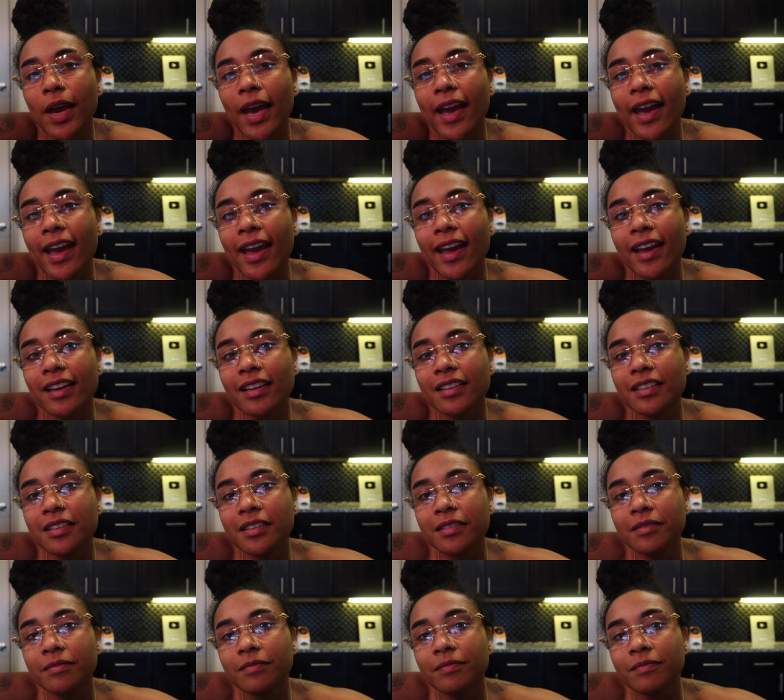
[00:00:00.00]
back
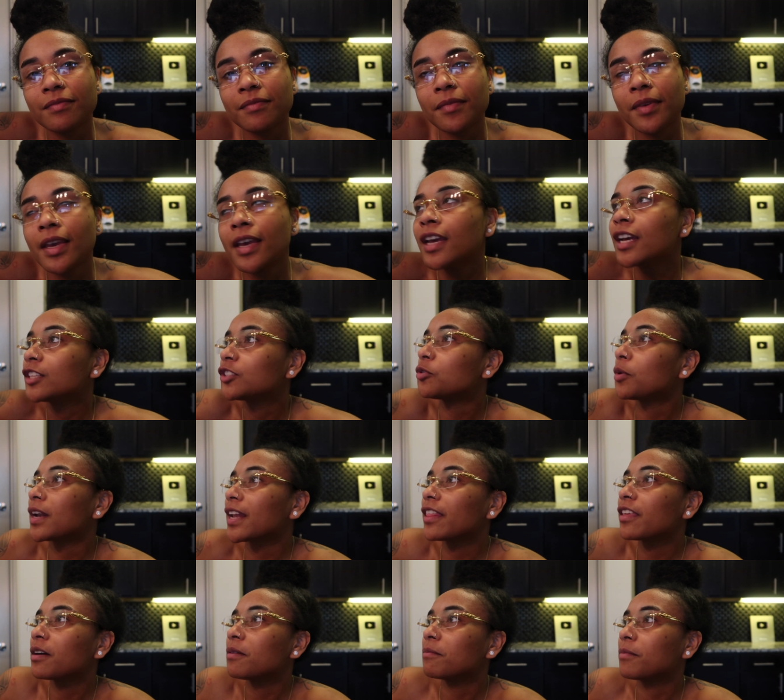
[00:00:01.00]
to
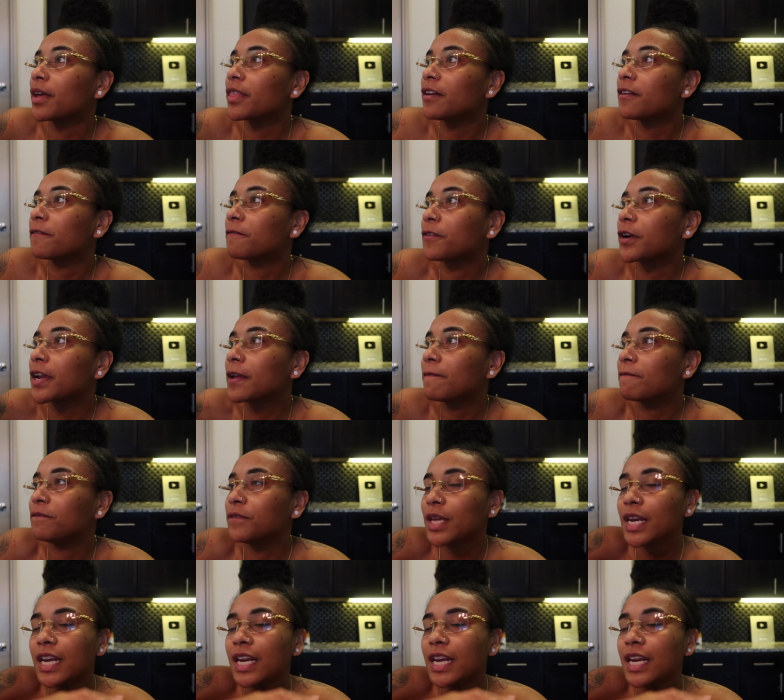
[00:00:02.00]
another mother freaking